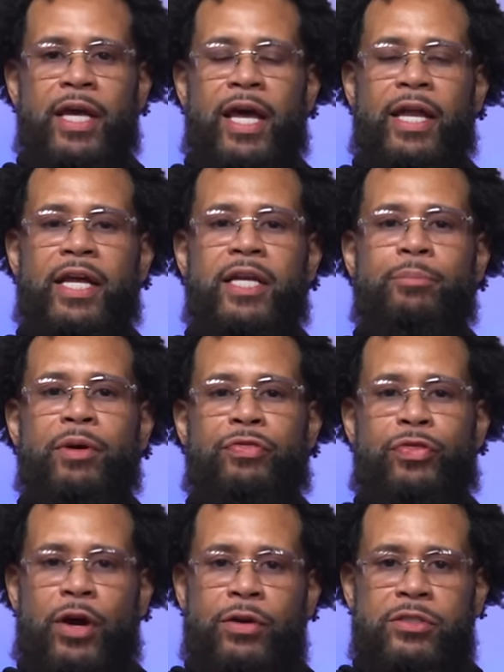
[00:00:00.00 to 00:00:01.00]
It ain't number
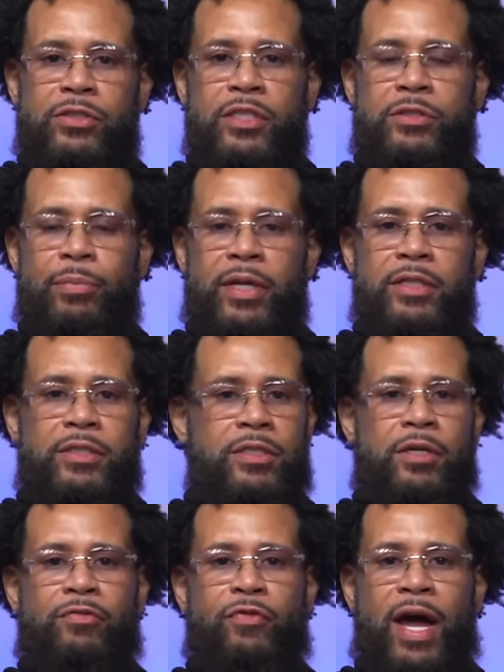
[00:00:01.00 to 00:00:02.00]
36 minutes in
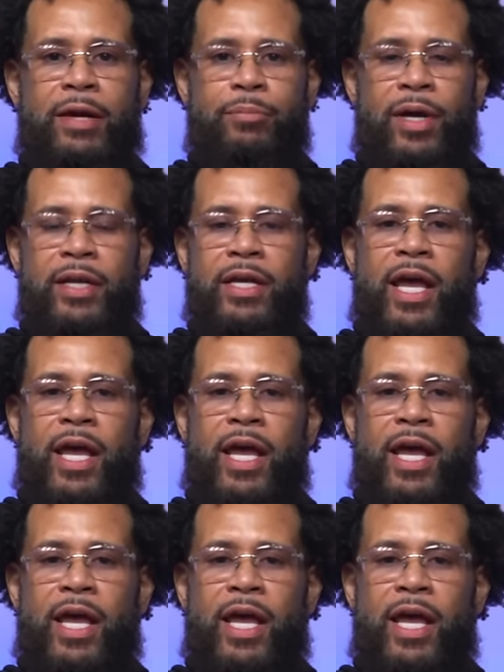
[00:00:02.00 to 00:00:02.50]
a fight, man.